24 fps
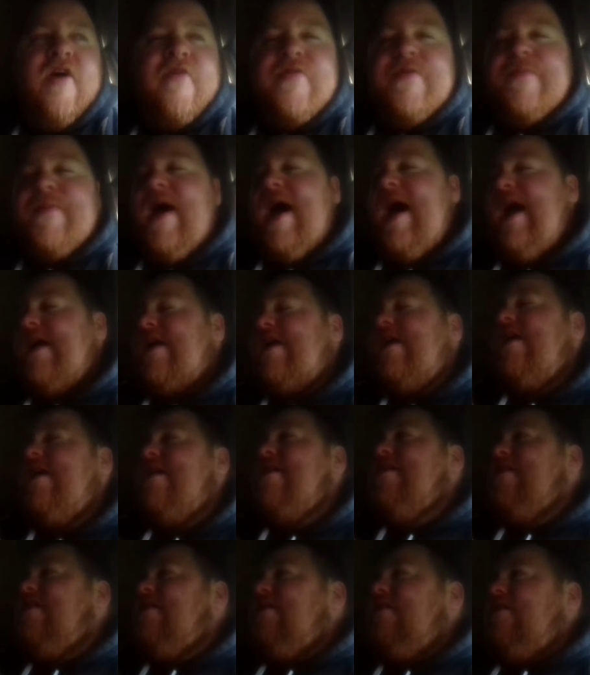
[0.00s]
comes back,
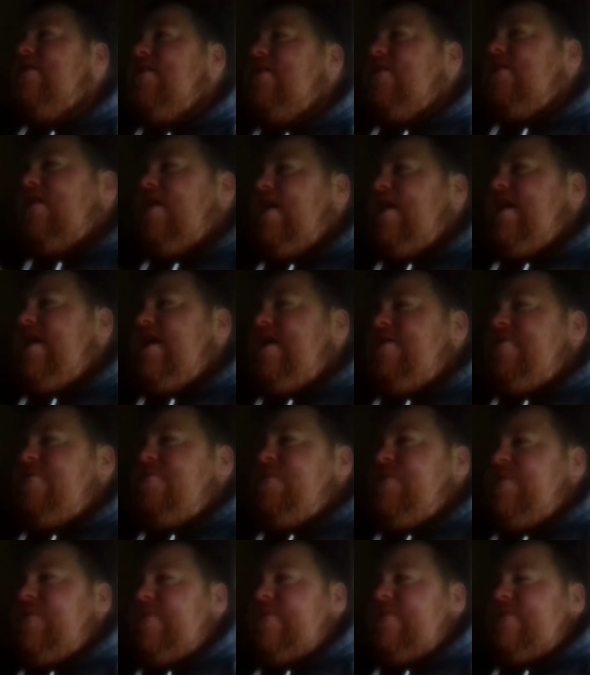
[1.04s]

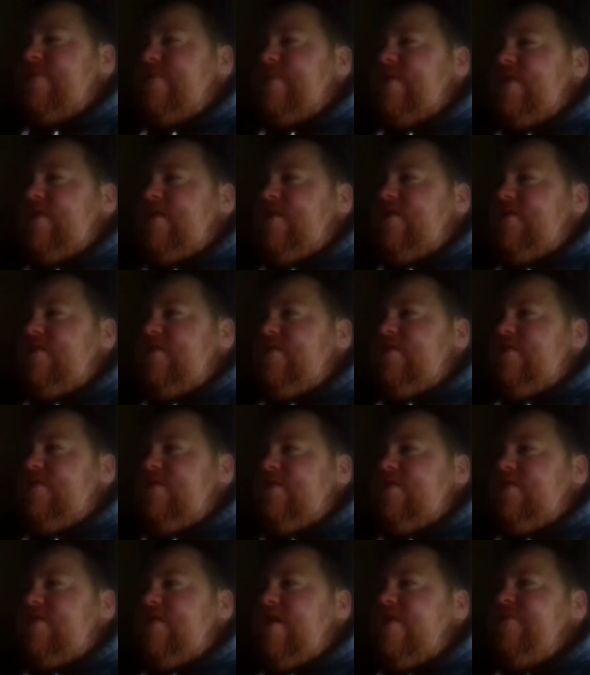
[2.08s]
um,
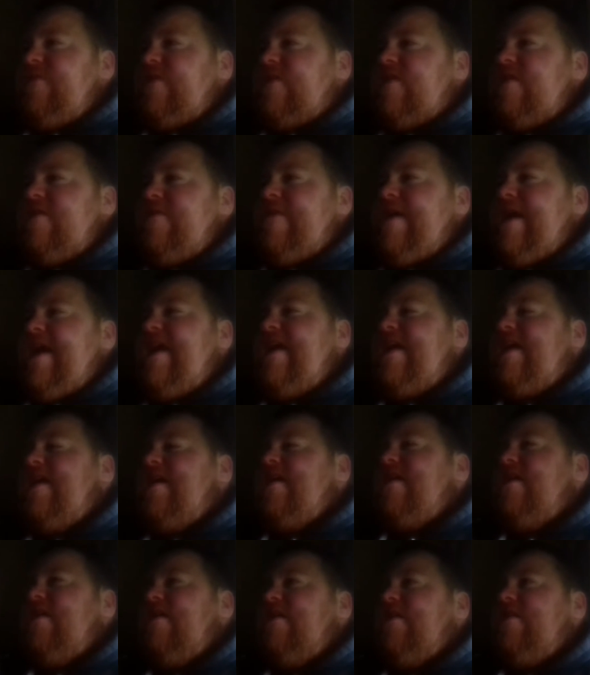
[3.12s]
comes to the ring,
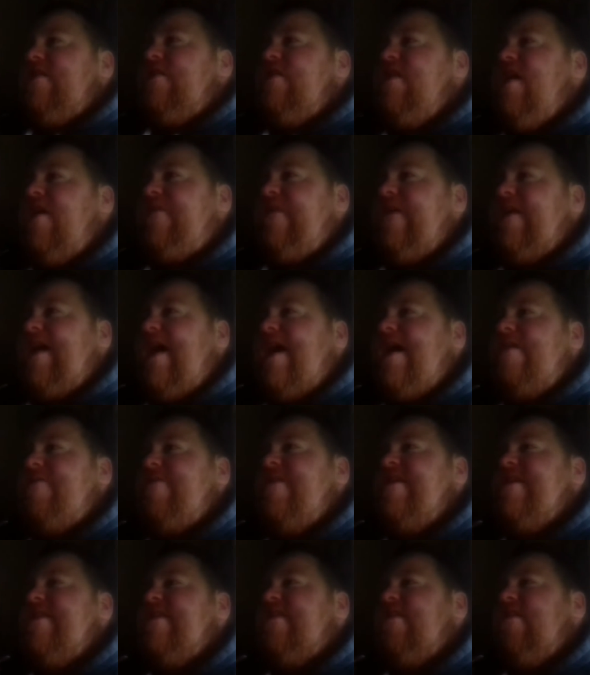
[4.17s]
nothing
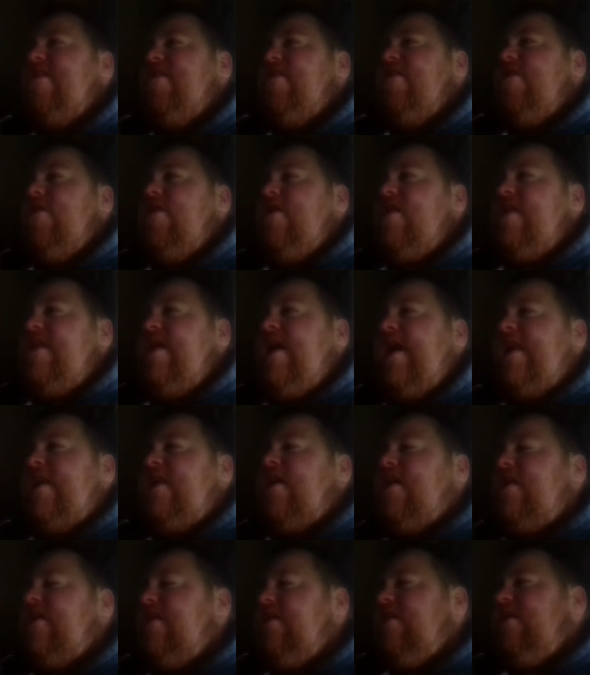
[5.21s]
happens.
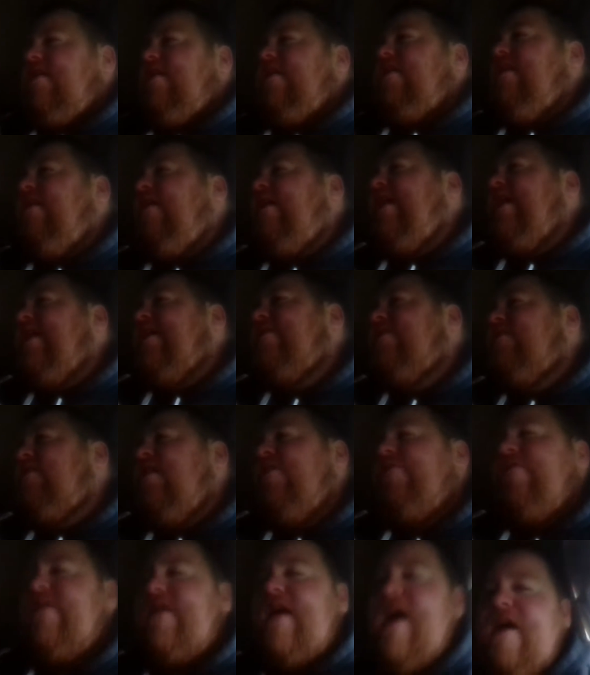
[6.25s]
Then Elias
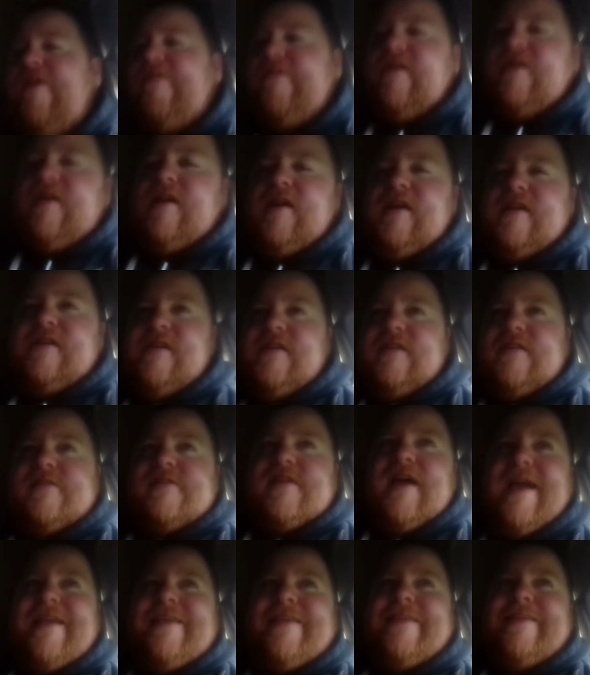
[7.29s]
comes out,
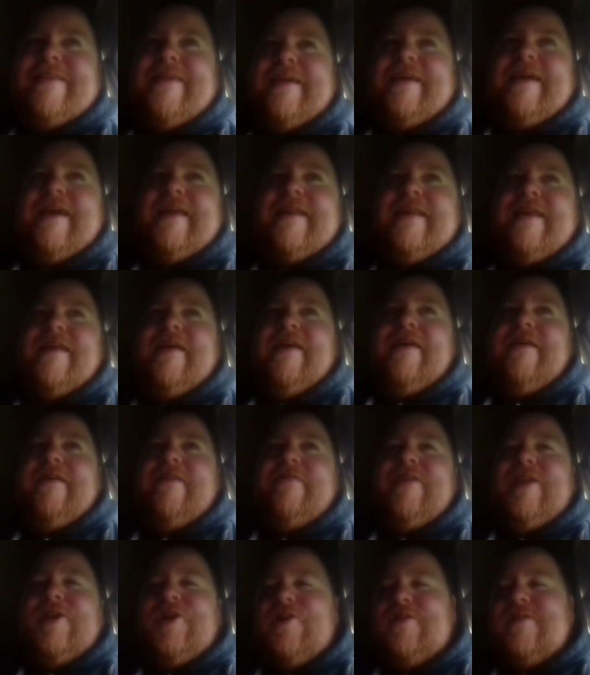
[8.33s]
starts singing,
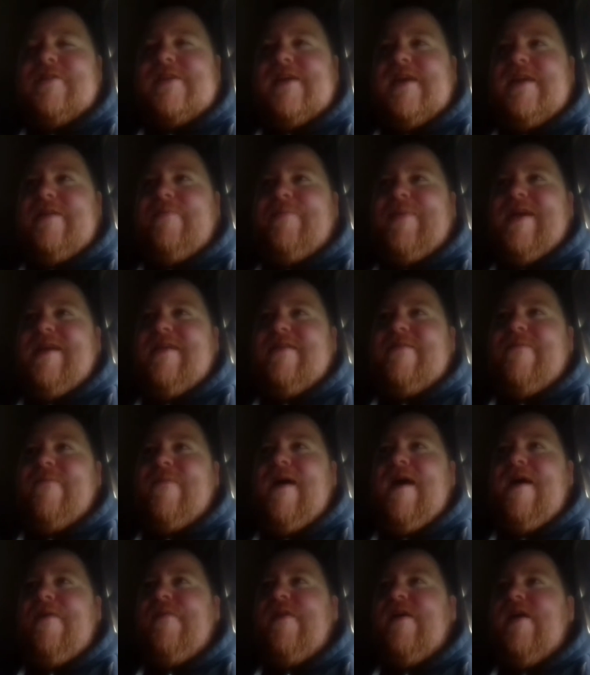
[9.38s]
John Cena beats
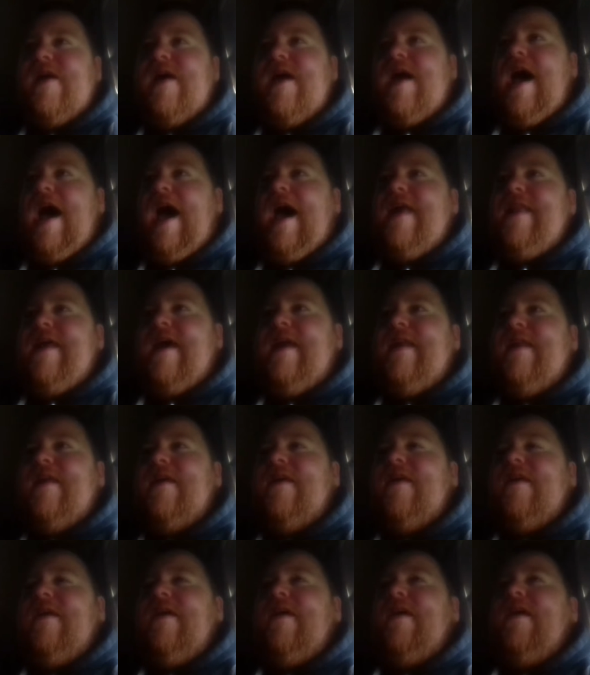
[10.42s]
him up, and then